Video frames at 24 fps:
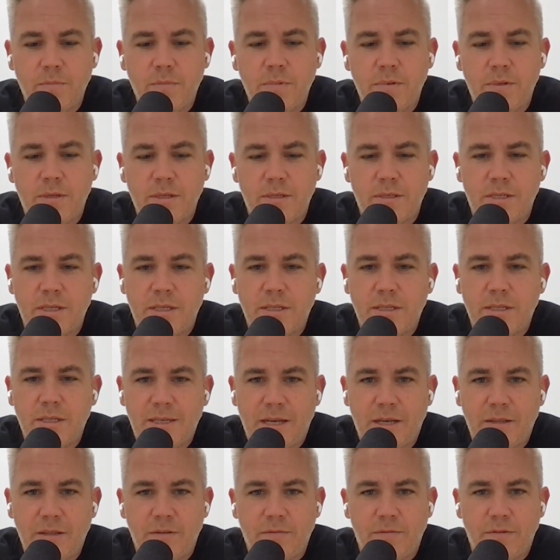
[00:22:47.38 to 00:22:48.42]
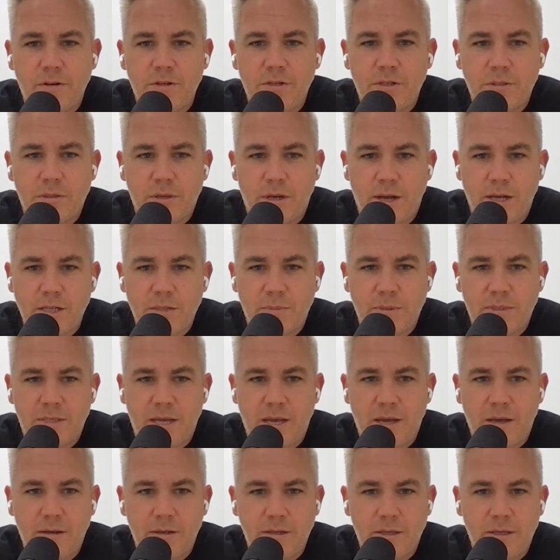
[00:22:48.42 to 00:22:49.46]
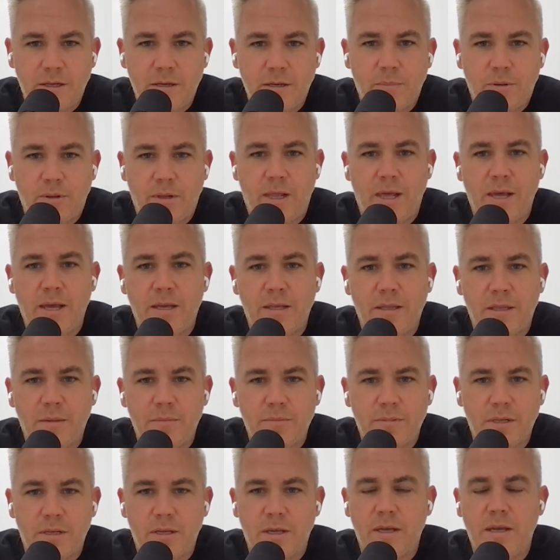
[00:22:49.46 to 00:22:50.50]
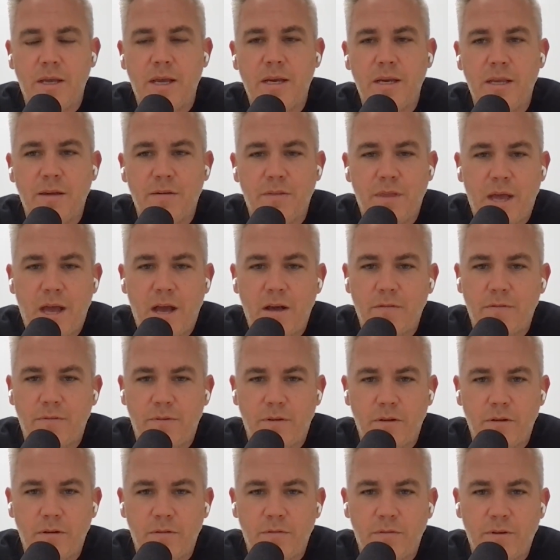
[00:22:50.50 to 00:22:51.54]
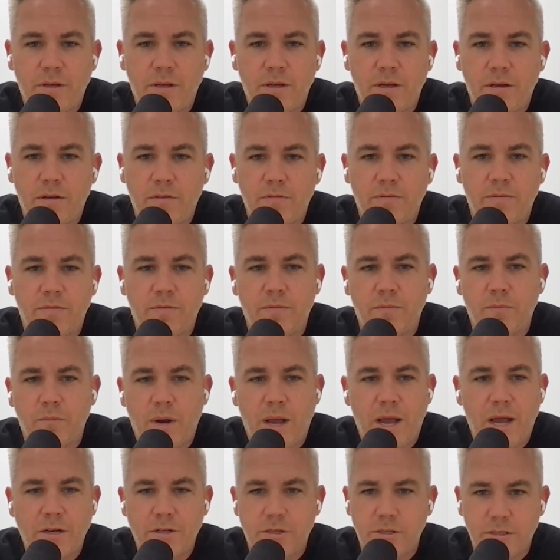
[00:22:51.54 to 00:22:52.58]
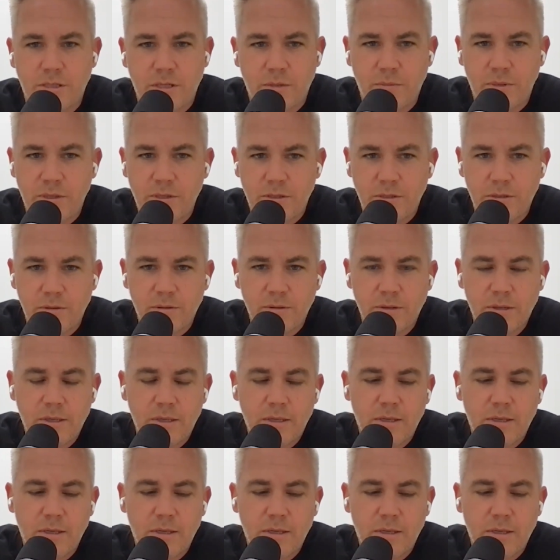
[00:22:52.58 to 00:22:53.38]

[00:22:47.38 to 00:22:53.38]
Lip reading: distilling down the virtues of hospitality and applying them to any of the outflow of actions that we do.